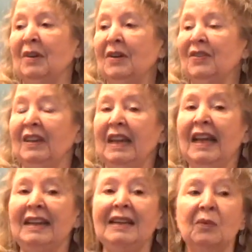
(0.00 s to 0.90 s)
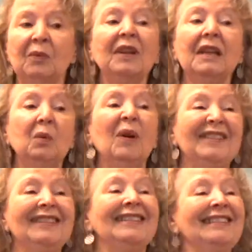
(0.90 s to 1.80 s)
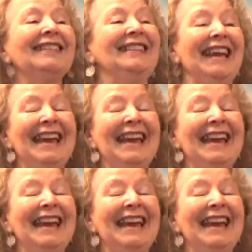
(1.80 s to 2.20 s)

emerge again. And it really wasn't until the